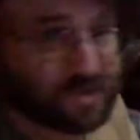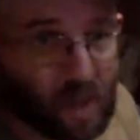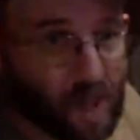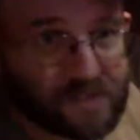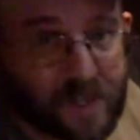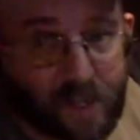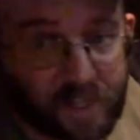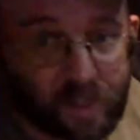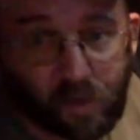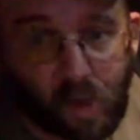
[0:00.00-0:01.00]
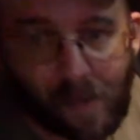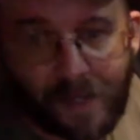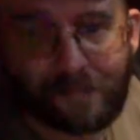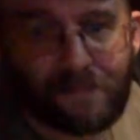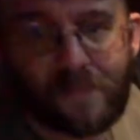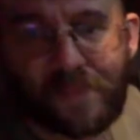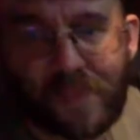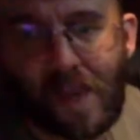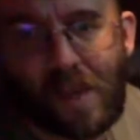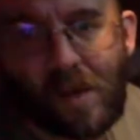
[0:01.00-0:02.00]
sauce ain't going to kill nobody.
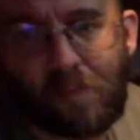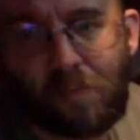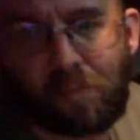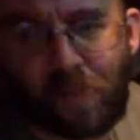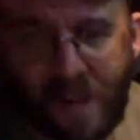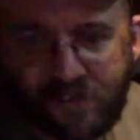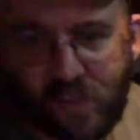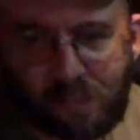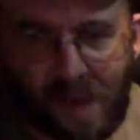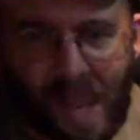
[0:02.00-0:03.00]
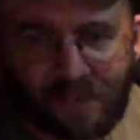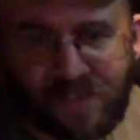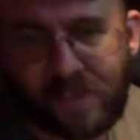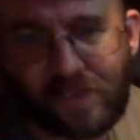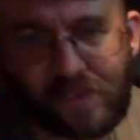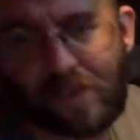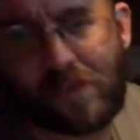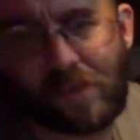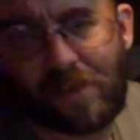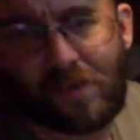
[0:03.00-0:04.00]
Brussels sprouts.
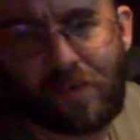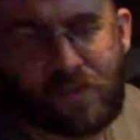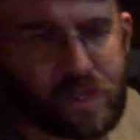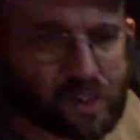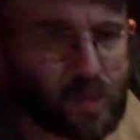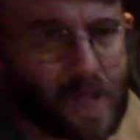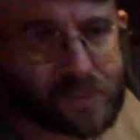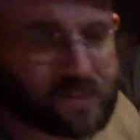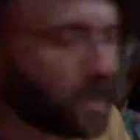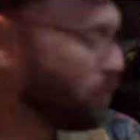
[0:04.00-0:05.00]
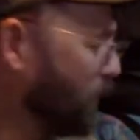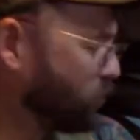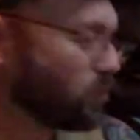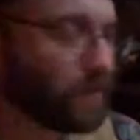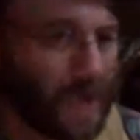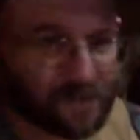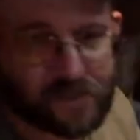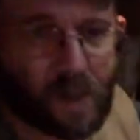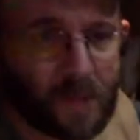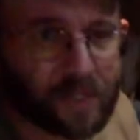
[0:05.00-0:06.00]
Did you actually say Brussels sprouts?
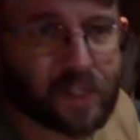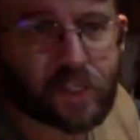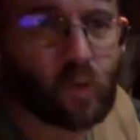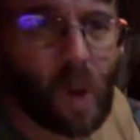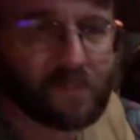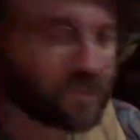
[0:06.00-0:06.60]
I'm going to kick you off the